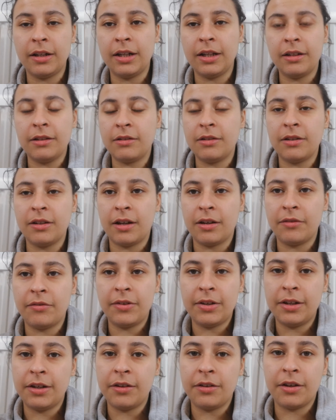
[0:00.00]
linked to that
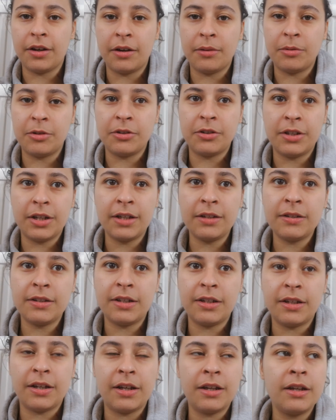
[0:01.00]
video that I watched
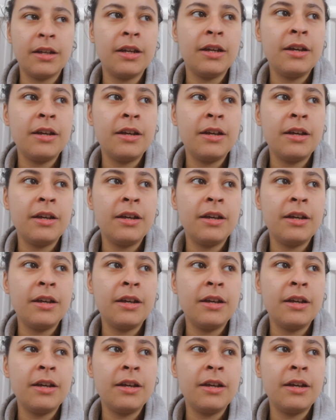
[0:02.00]
yesterday.